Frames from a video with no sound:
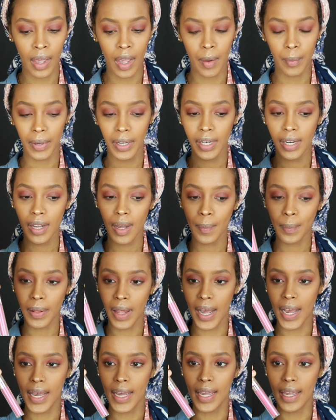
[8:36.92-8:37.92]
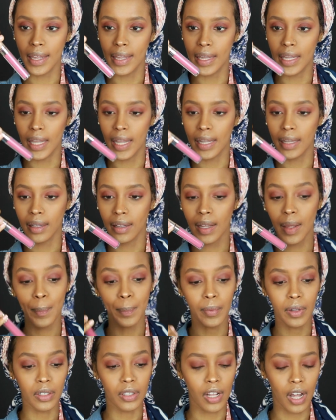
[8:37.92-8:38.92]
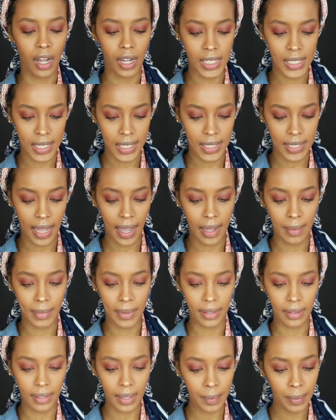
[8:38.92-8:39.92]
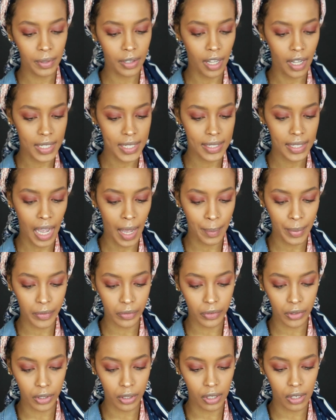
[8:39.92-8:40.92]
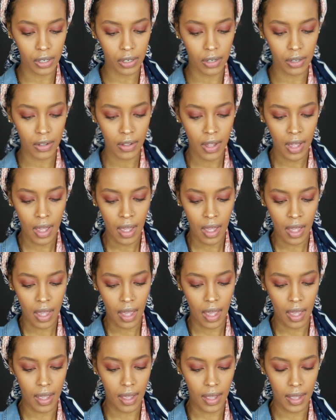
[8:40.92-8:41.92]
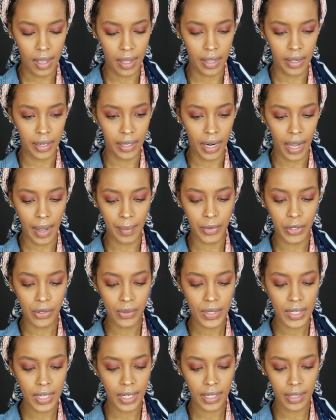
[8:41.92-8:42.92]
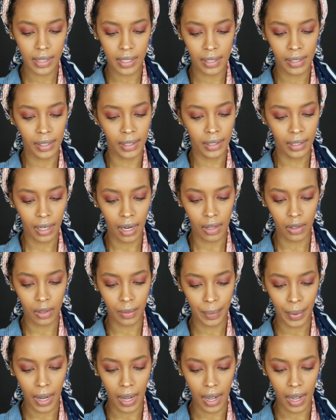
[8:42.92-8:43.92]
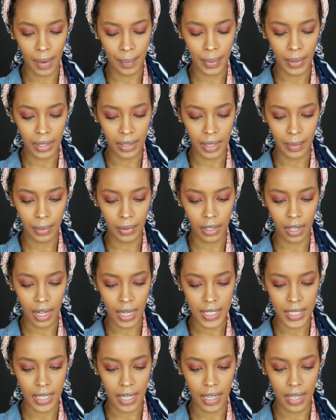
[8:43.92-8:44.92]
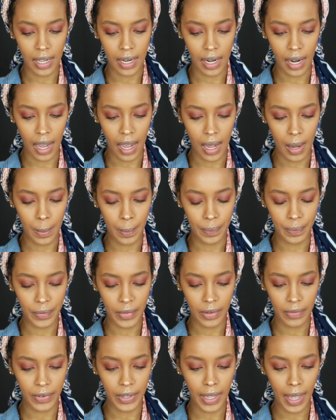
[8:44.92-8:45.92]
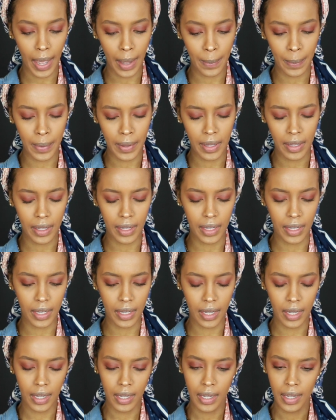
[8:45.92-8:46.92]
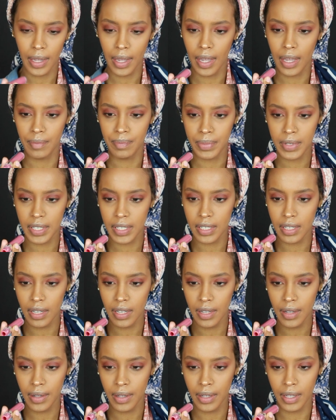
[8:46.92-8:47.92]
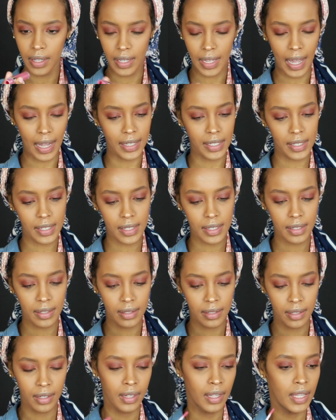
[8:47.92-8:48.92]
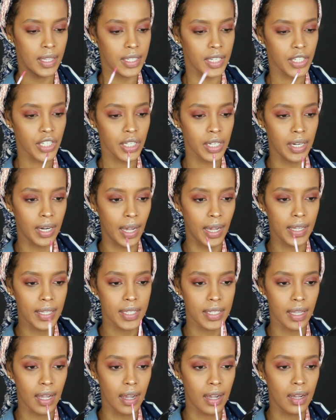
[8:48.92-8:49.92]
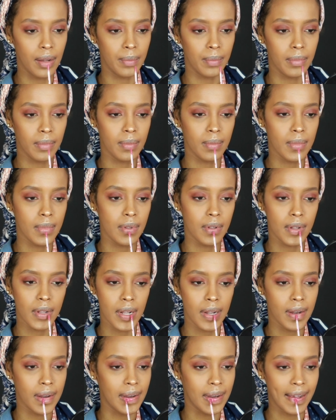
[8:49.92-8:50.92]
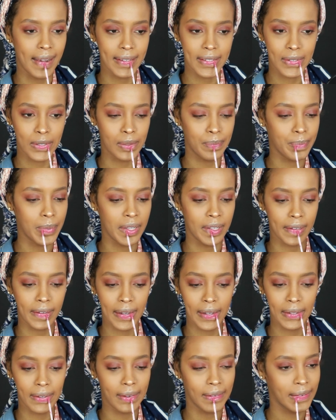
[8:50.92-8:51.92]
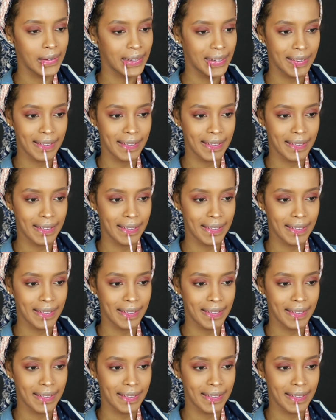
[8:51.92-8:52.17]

I'm gonna apply a lip gloss because I am a lip gloss type of girl, and I'm using the ColourPop lip gloss in VIP Ipsy. Yes, such a nice natural pink color.